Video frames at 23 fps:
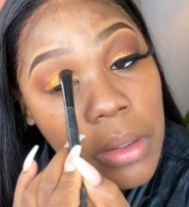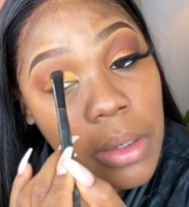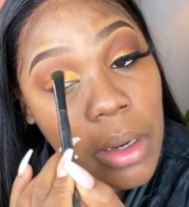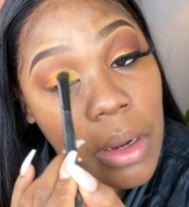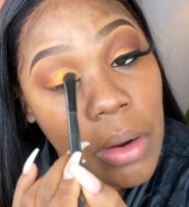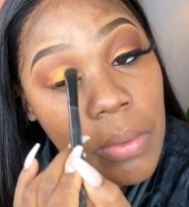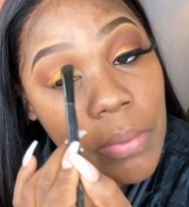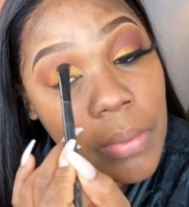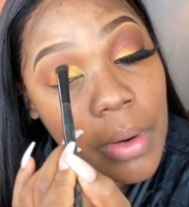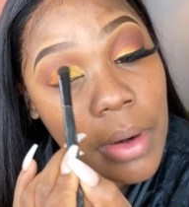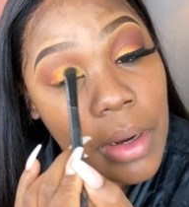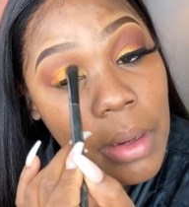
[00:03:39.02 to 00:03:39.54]

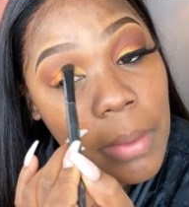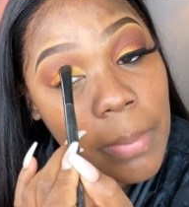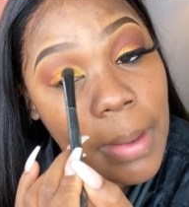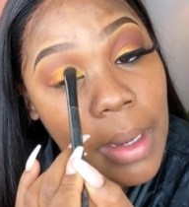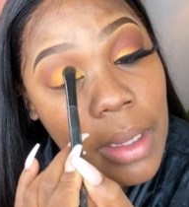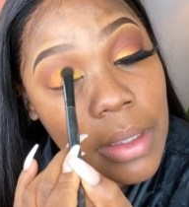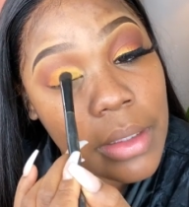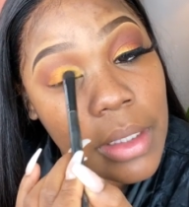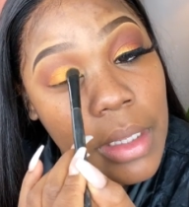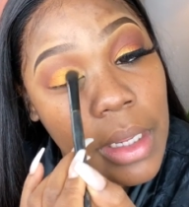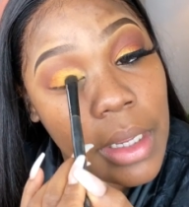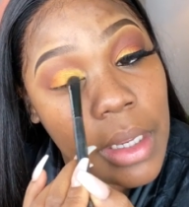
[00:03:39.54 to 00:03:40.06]
don't worry
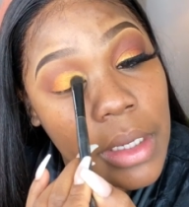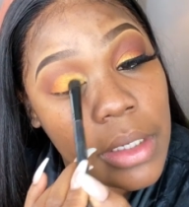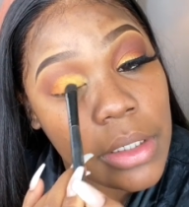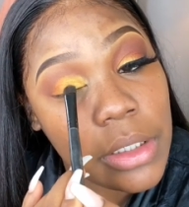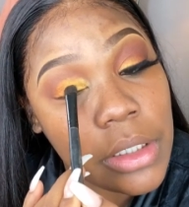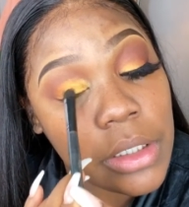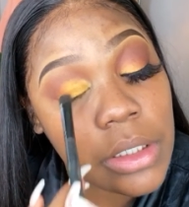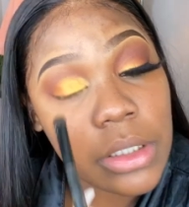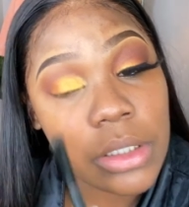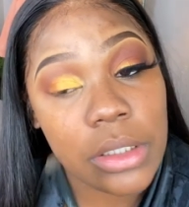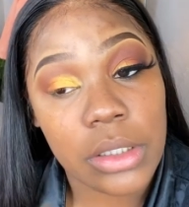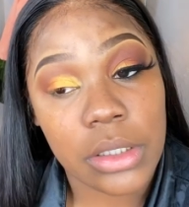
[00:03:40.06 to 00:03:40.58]
about the
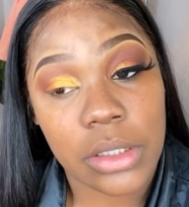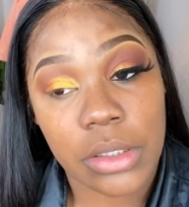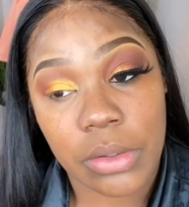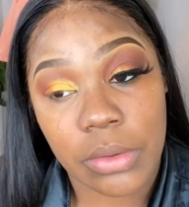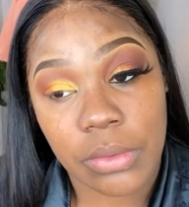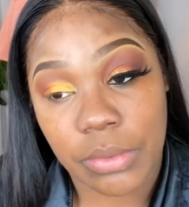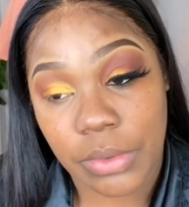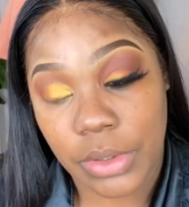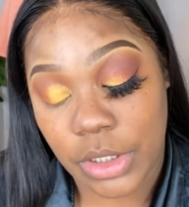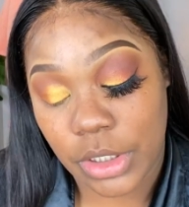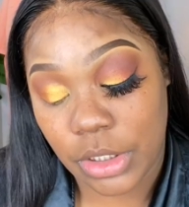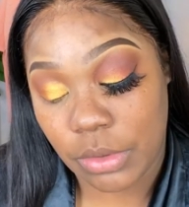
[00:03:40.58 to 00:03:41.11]
edges.
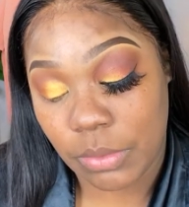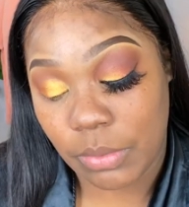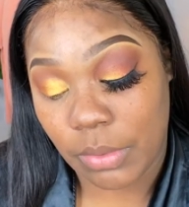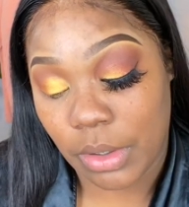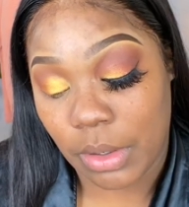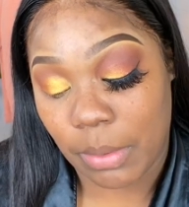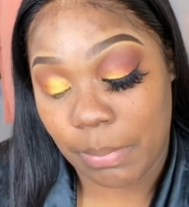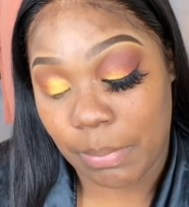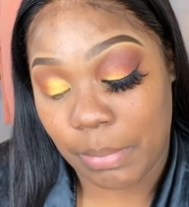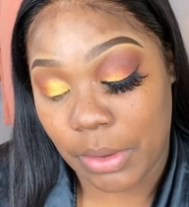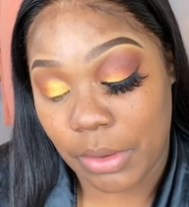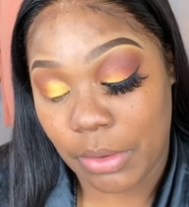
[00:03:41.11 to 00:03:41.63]
We just
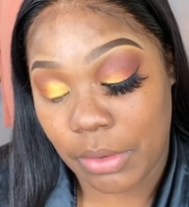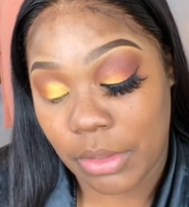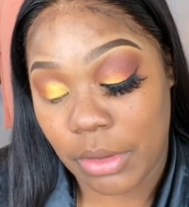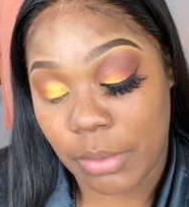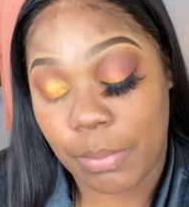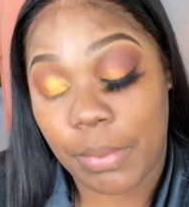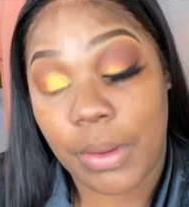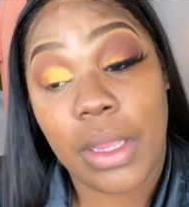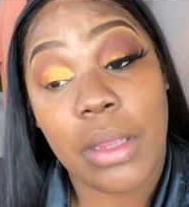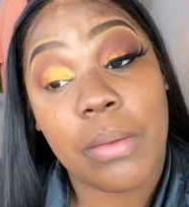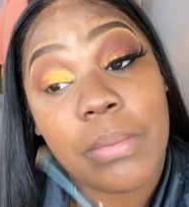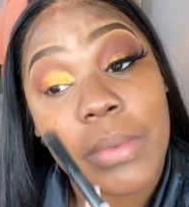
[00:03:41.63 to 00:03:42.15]
want to build the
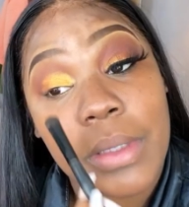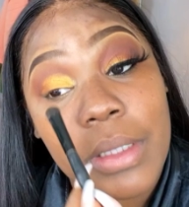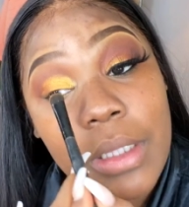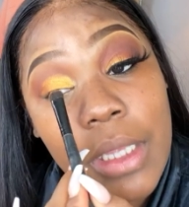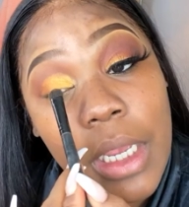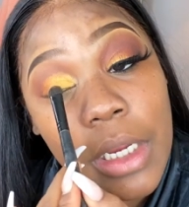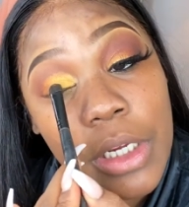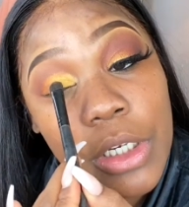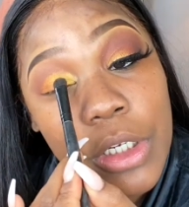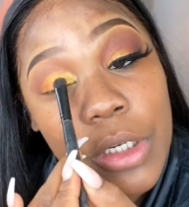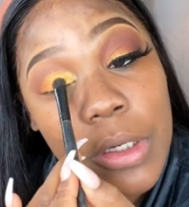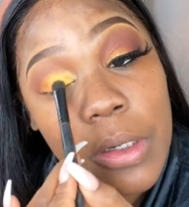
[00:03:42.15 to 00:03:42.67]

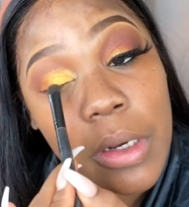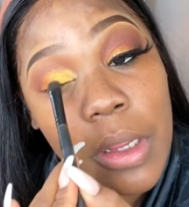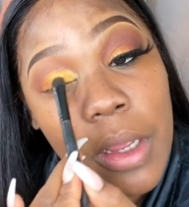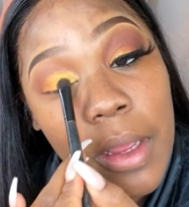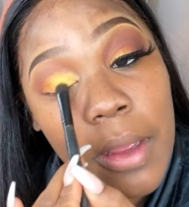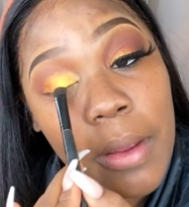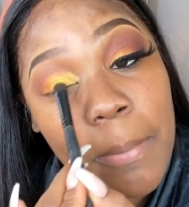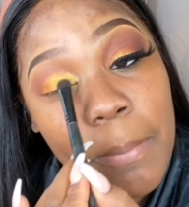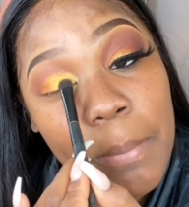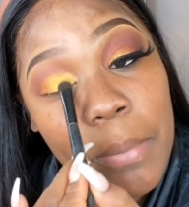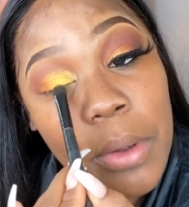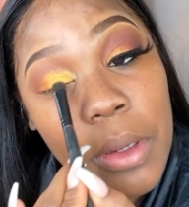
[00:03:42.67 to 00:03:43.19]
pigmentation
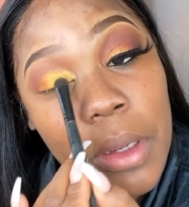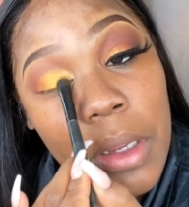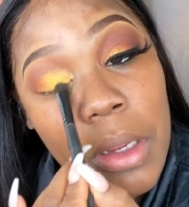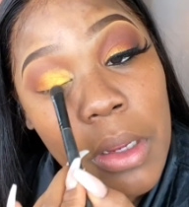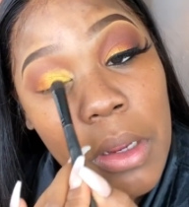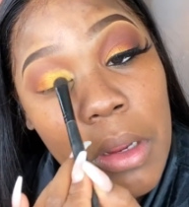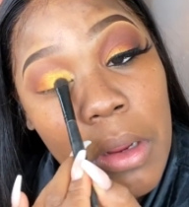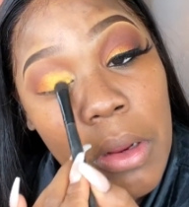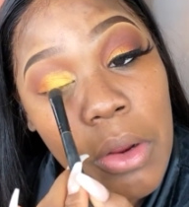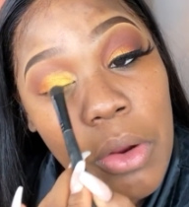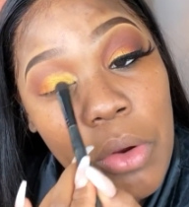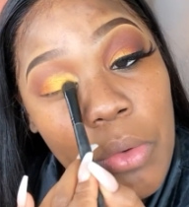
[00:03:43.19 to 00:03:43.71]
up
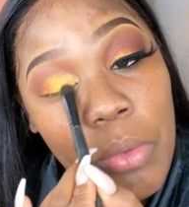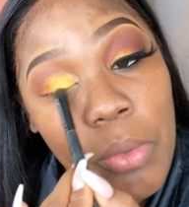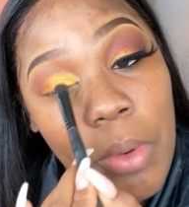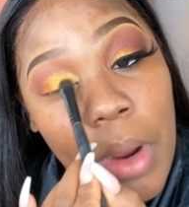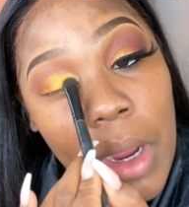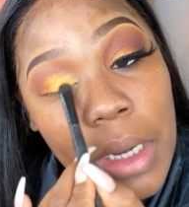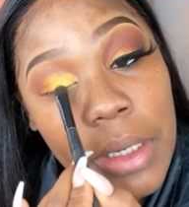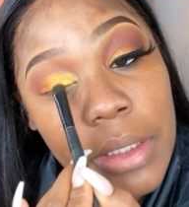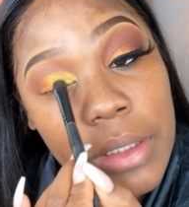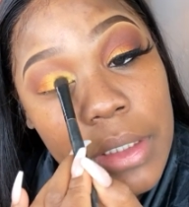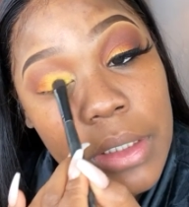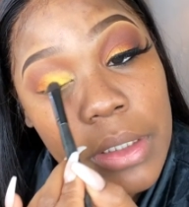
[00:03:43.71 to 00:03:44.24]

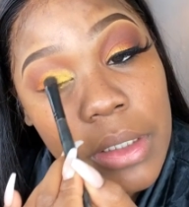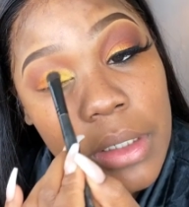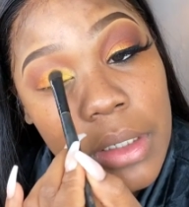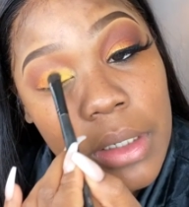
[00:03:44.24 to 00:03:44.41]
right